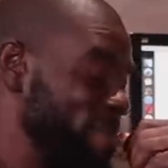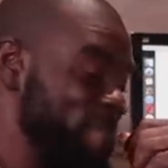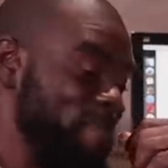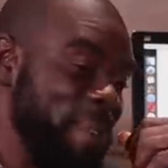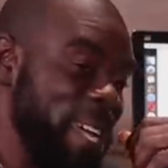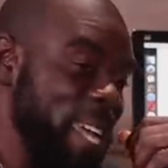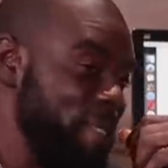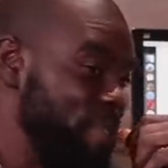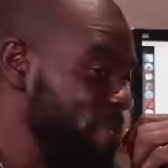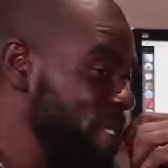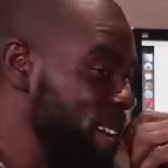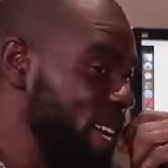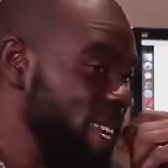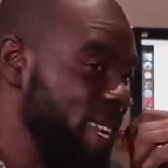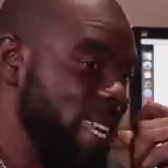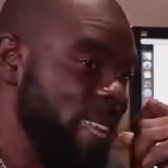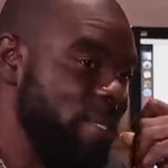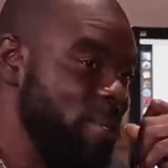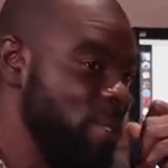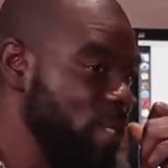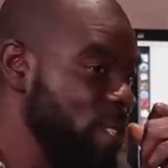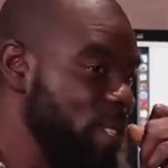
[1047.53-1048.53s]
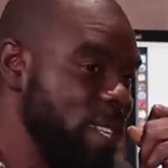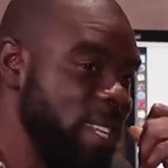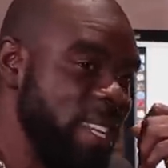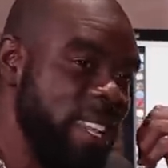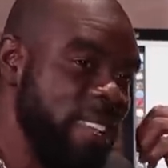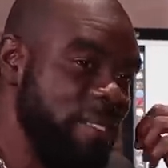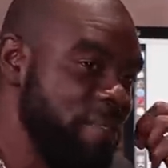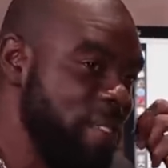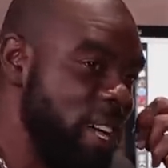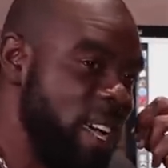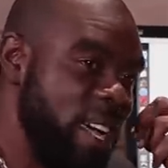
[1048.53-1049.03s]
my father was
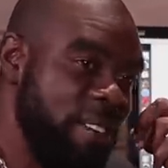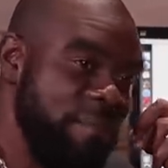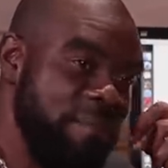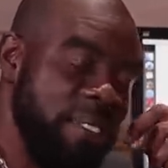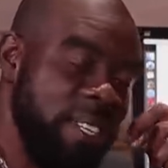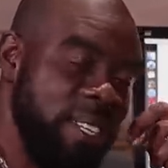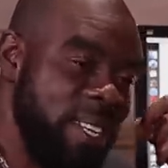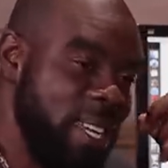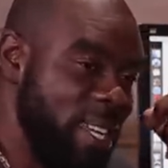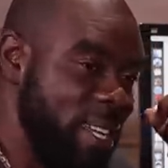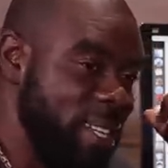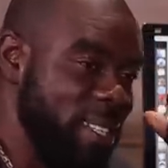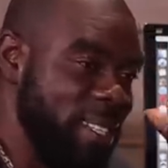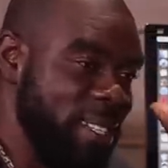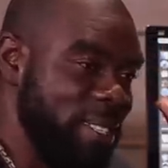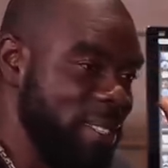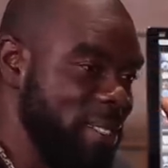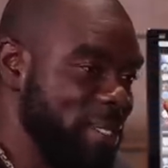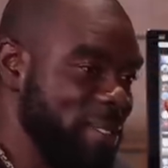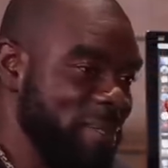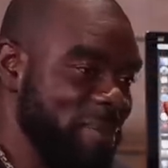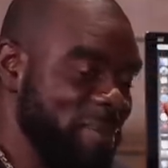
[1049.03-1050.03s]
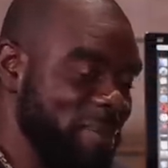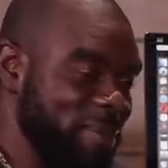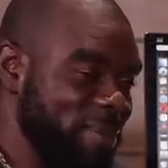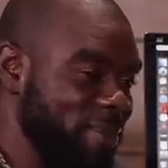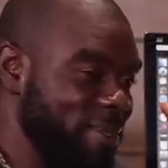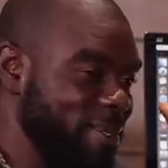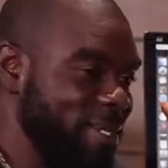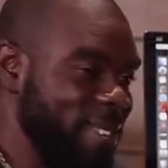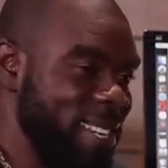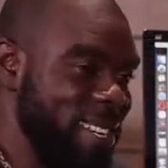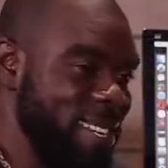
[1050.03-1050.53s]
never having that. Really?
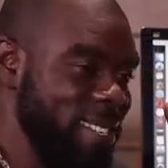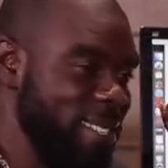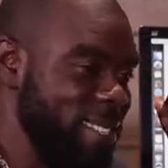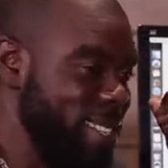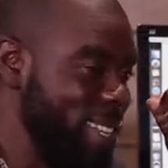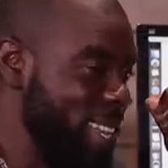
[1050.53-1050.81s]
No, and I